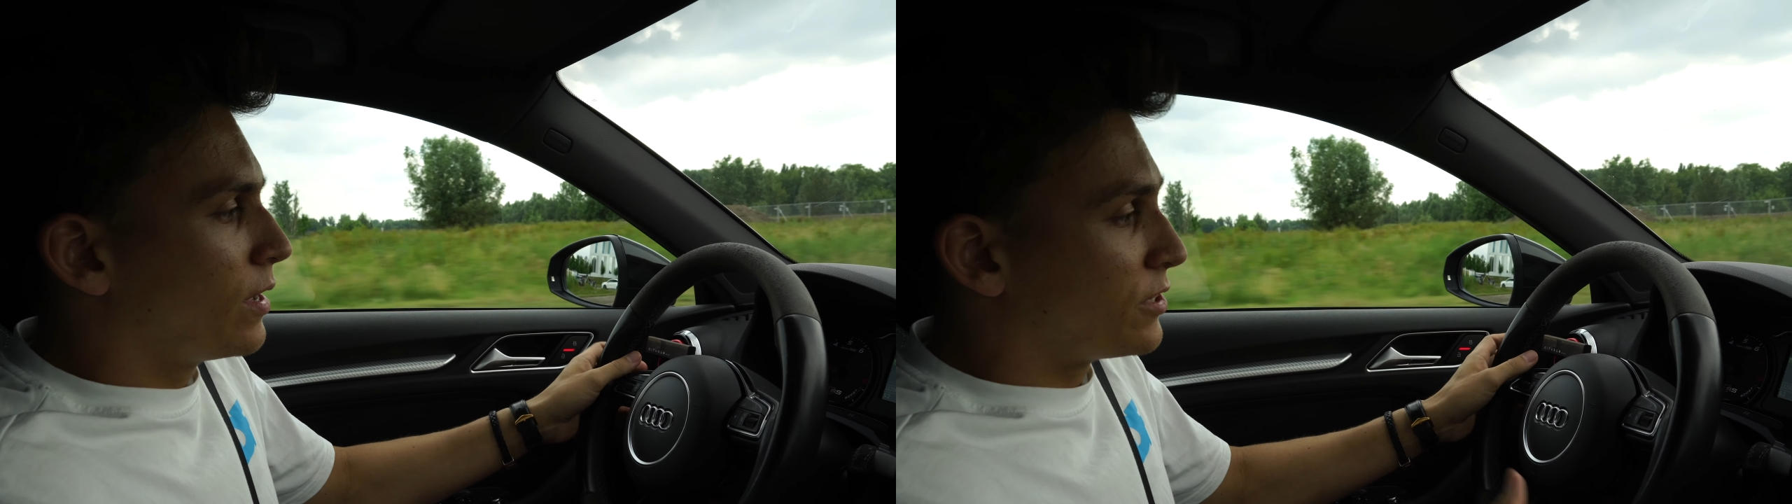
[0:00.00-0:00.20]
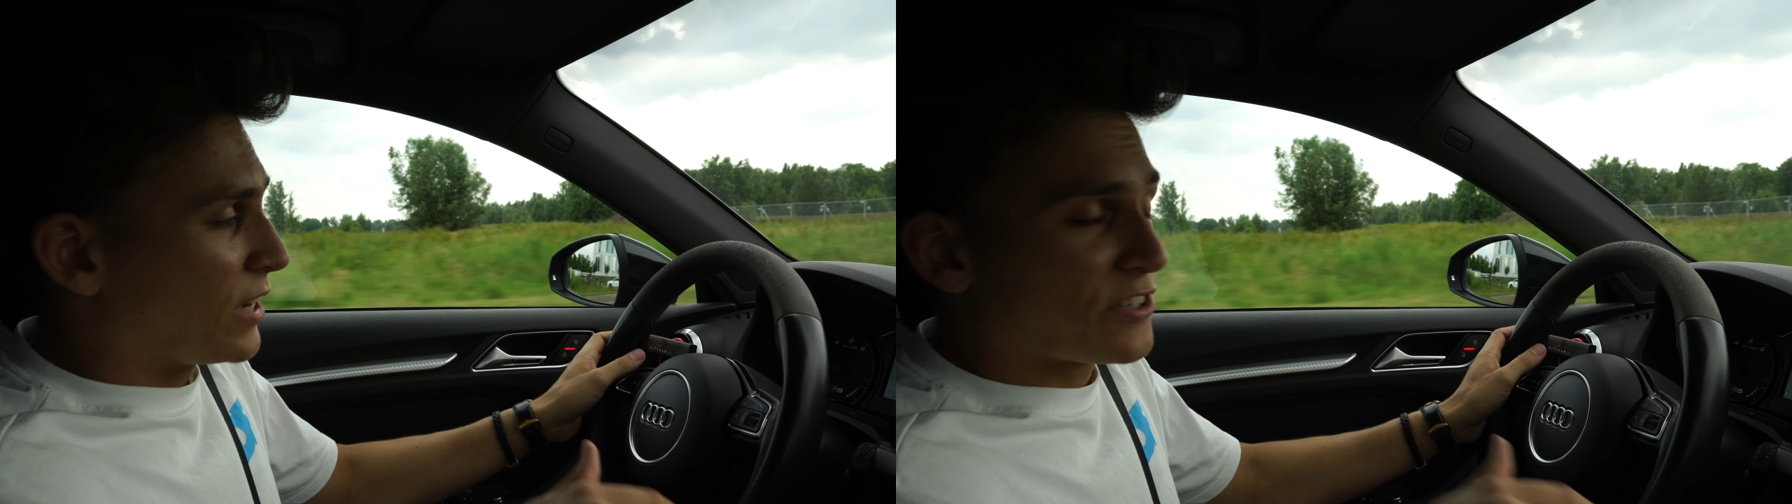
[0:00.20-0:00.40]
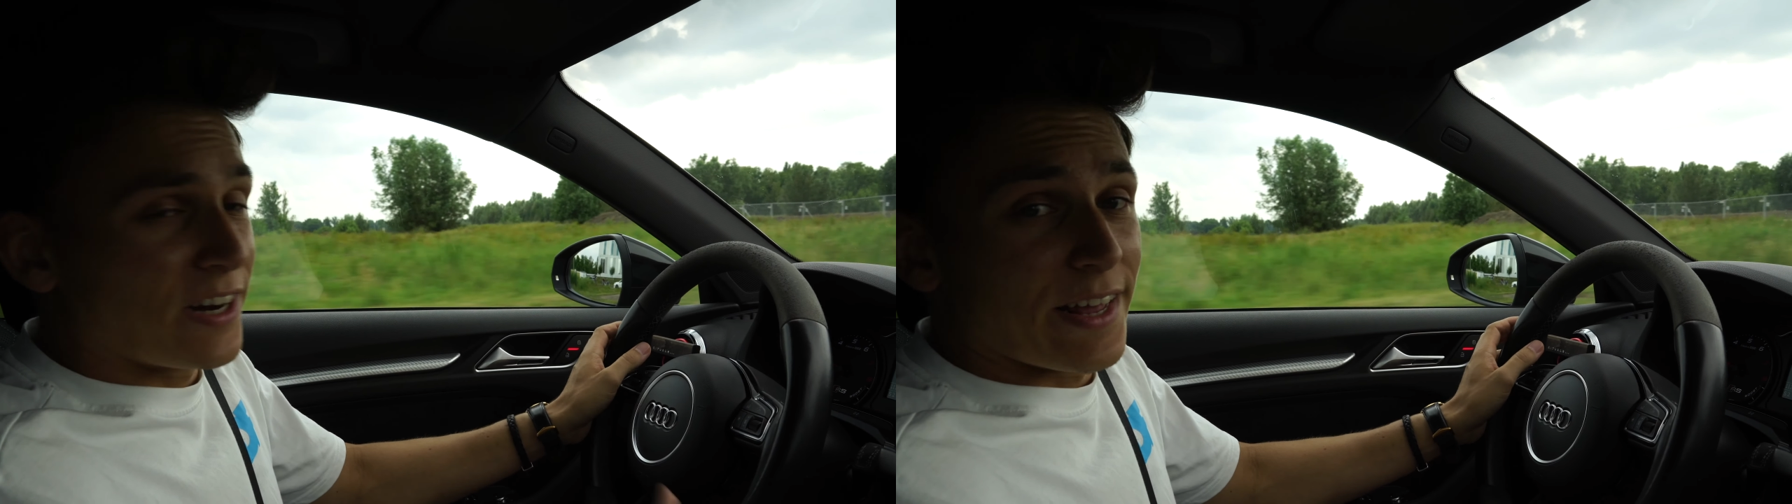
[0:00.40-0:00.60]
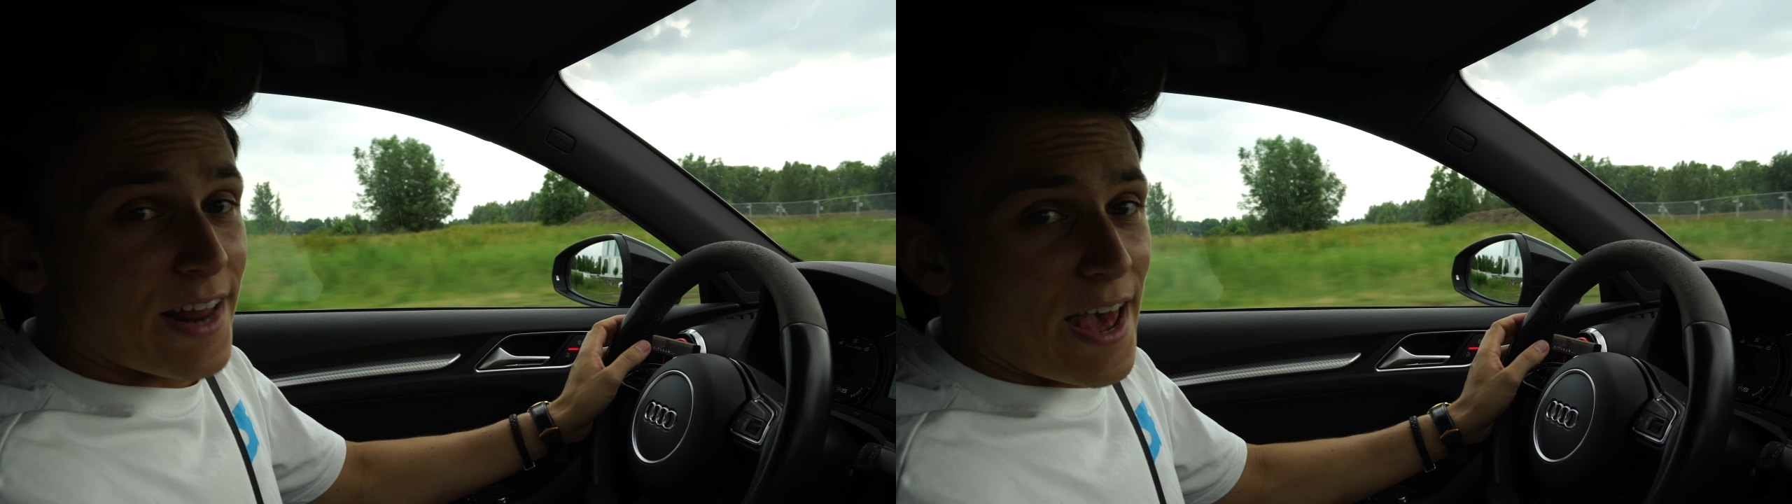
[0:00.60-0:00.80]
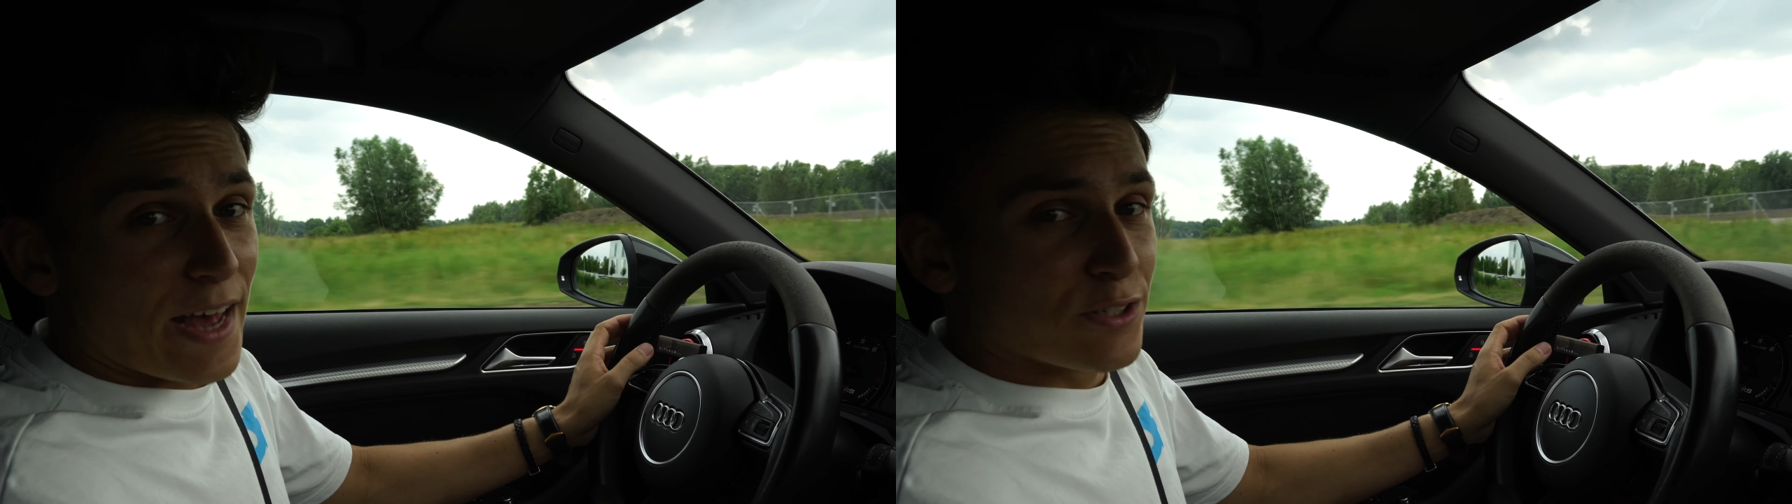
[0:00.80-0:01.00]
It's actually
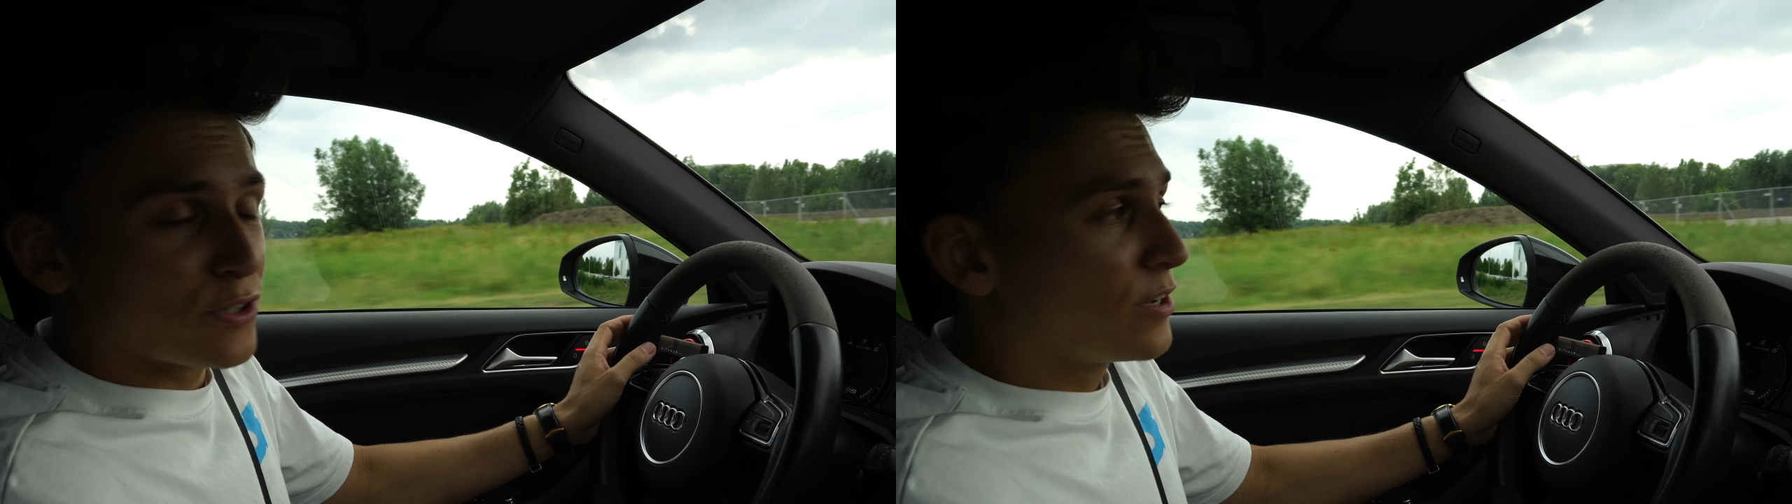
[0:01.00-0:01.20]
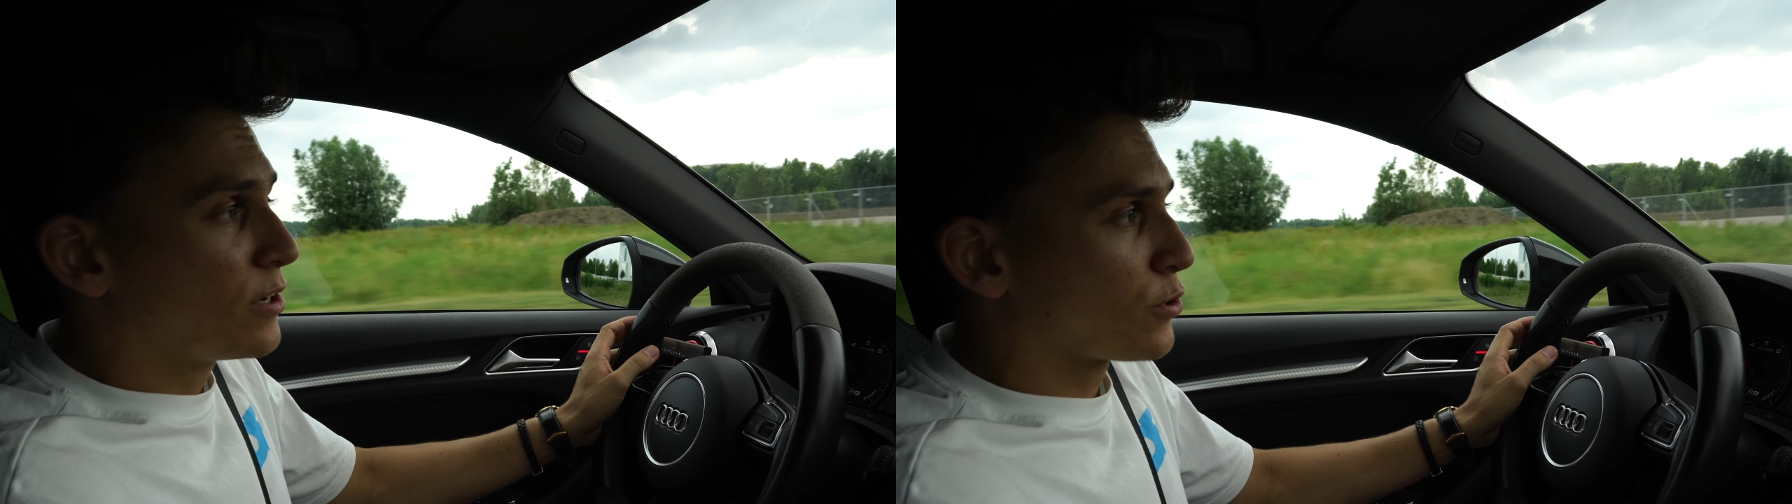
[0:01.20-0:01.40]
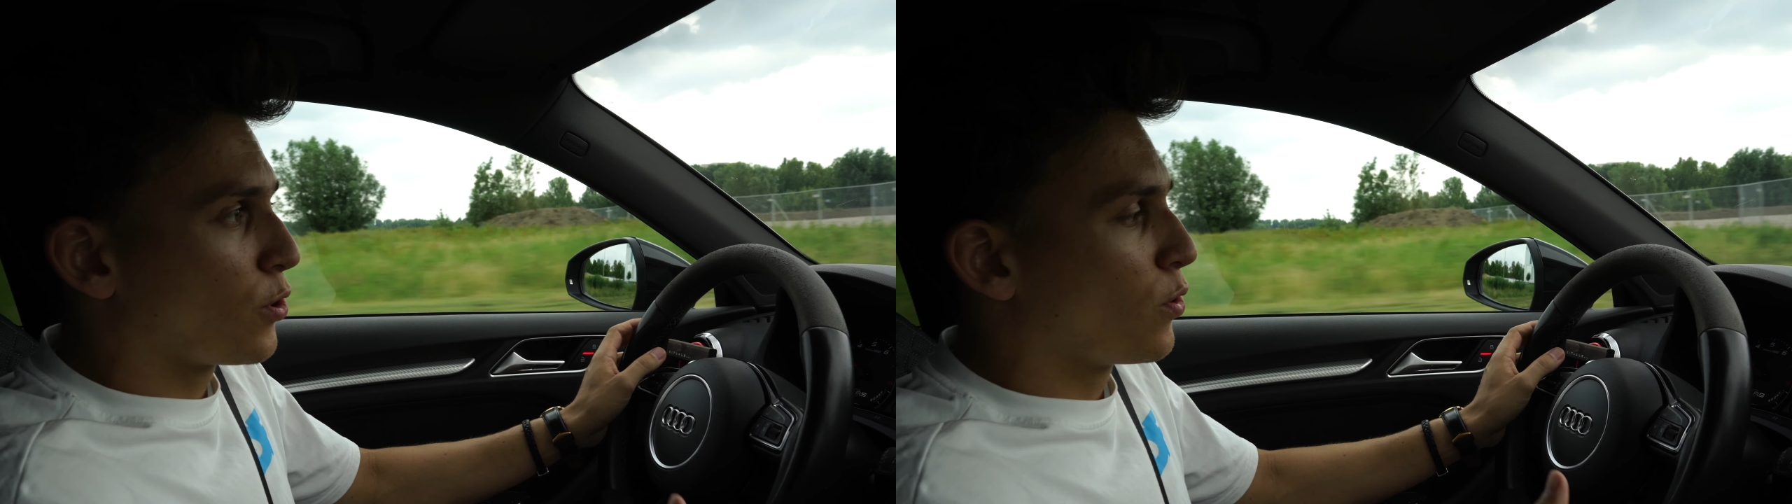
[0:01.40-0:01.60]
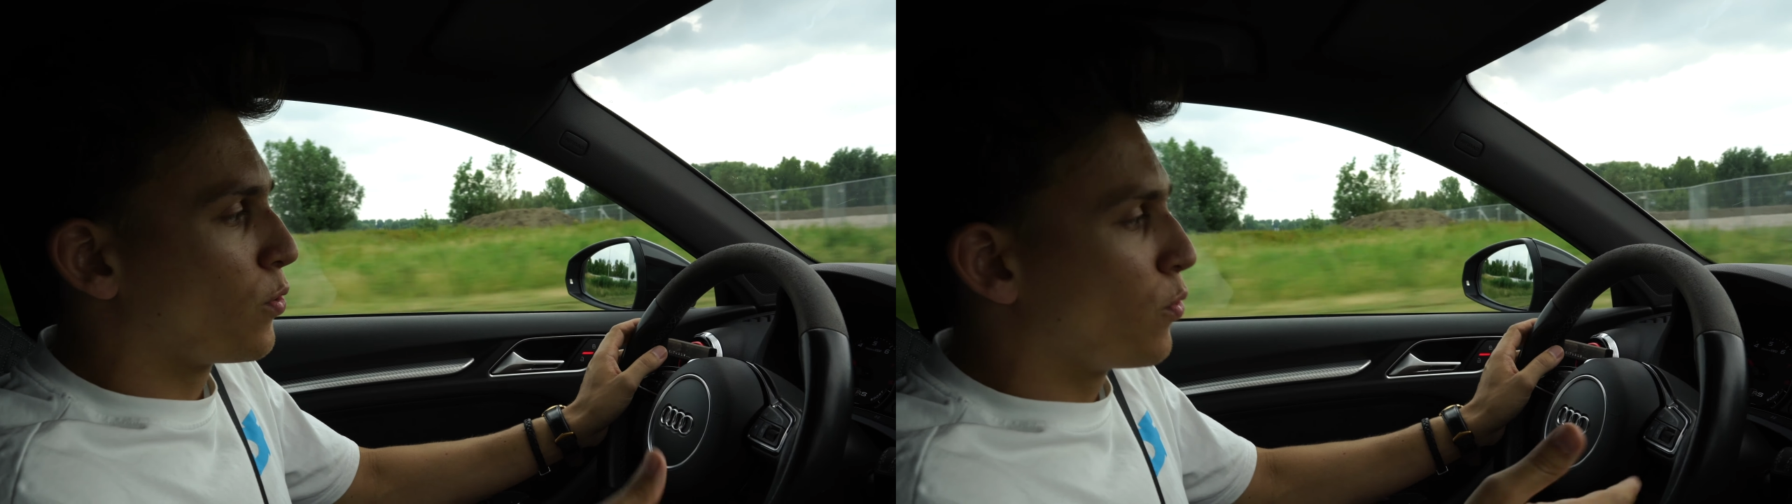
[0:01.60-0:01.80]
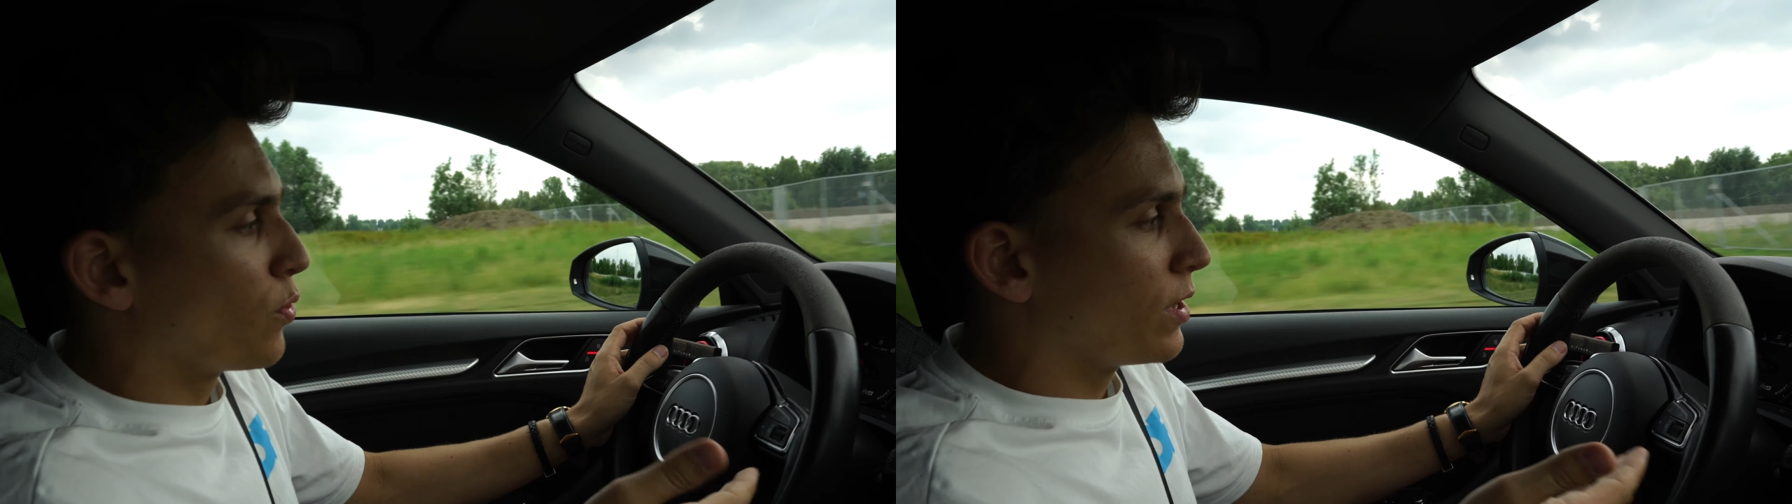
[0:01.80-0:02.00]
an S,
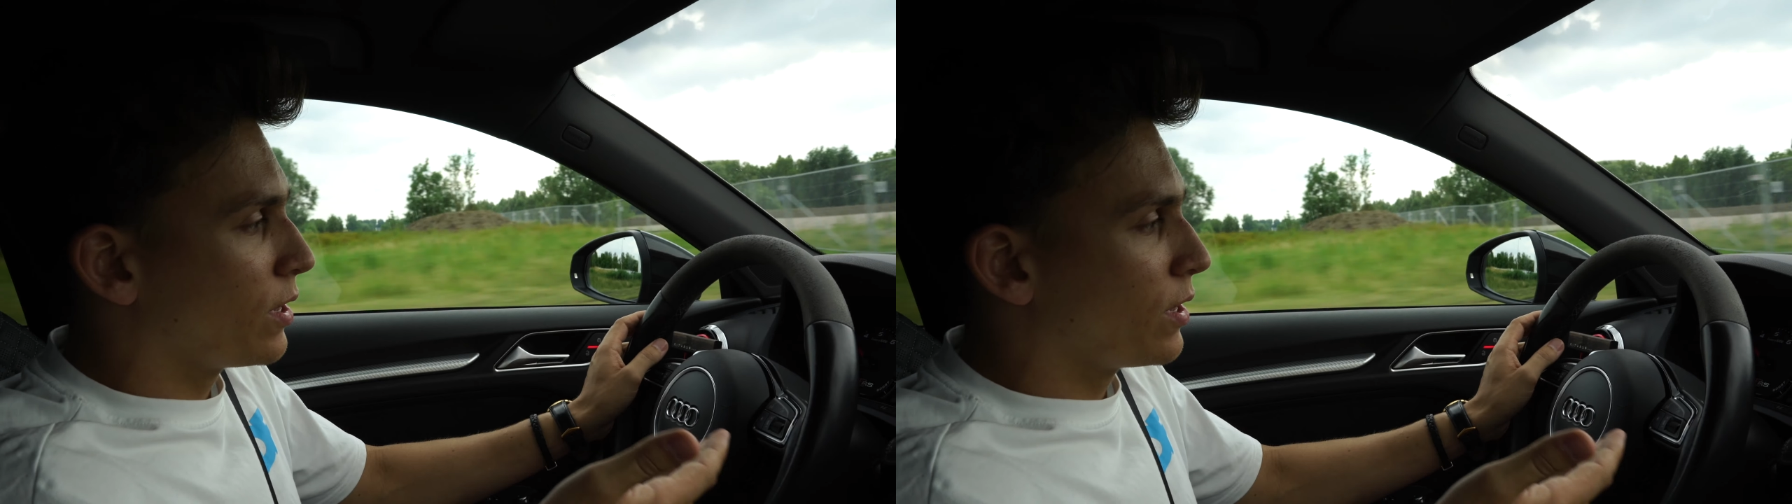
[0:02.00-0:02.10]
so